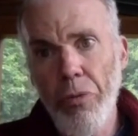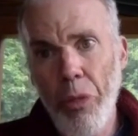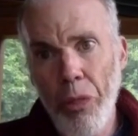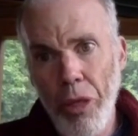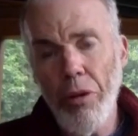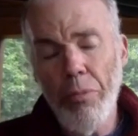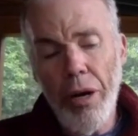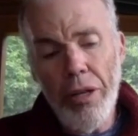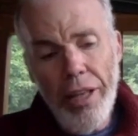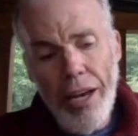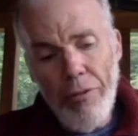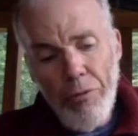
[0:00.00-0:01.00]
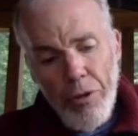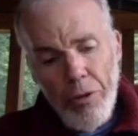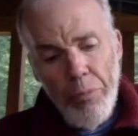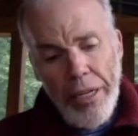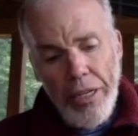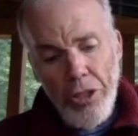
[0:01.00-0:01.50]
Think about that for a
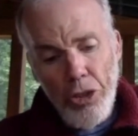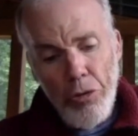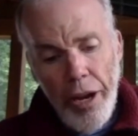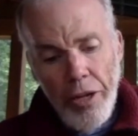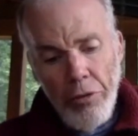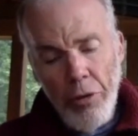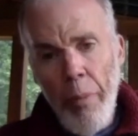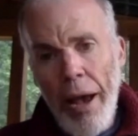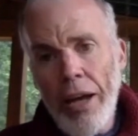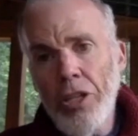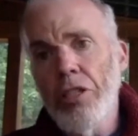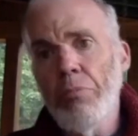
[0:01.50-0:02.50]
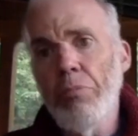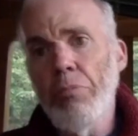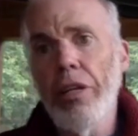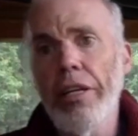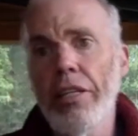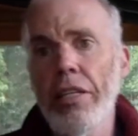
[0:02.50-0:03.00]
minute. Try to imagine a
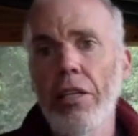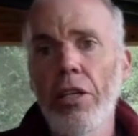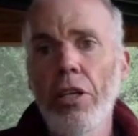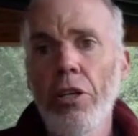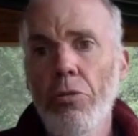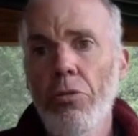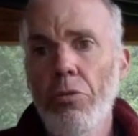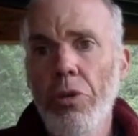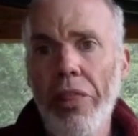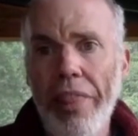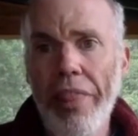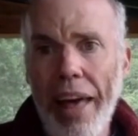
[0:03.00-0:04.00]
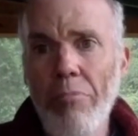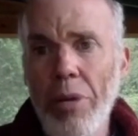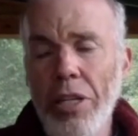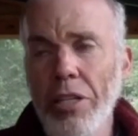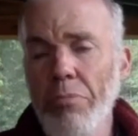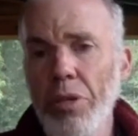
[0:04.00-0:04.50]
planet with that
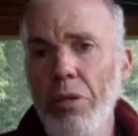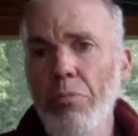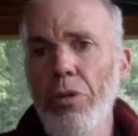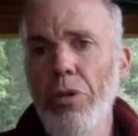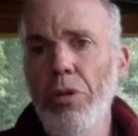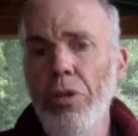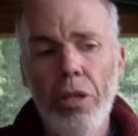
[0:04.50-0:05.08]
many people